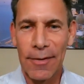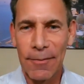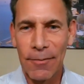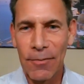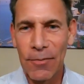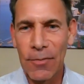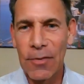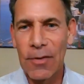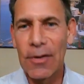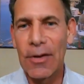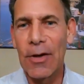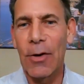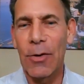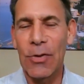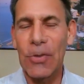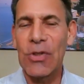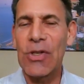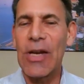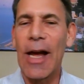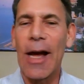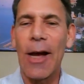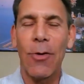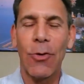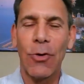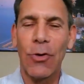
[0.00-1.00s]
you know,
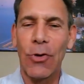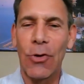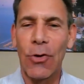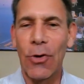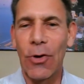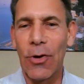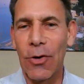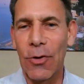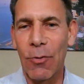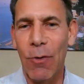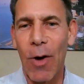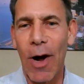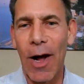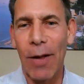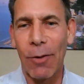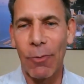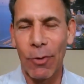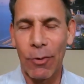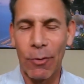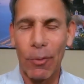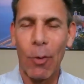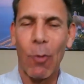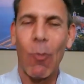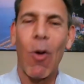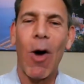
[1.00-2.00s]
sound good while we
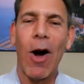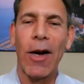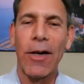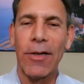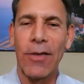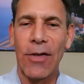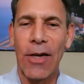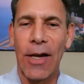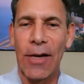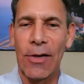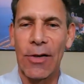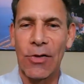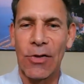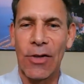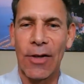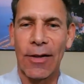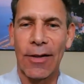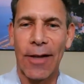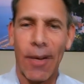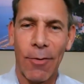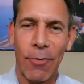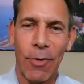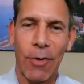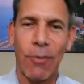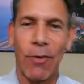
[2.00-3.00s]
were wine tasting
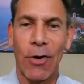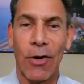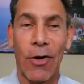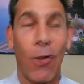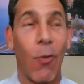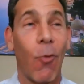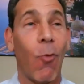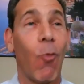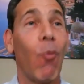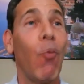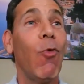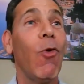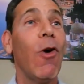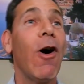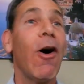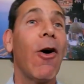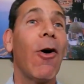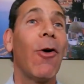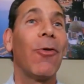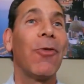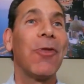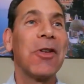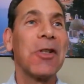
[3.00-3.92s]
that we would go, whoa, this